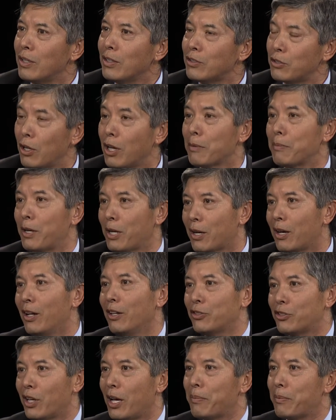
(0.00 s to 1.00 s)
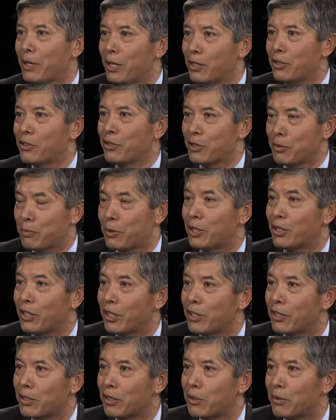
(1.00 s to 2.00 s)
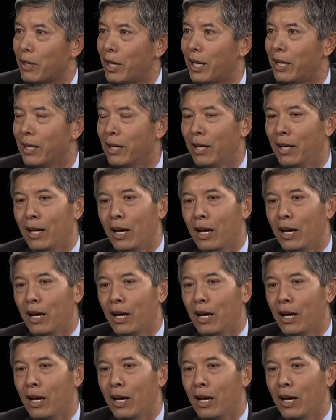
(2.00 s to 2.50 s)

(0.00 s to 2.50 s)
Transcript: let's talk about college applications in particular right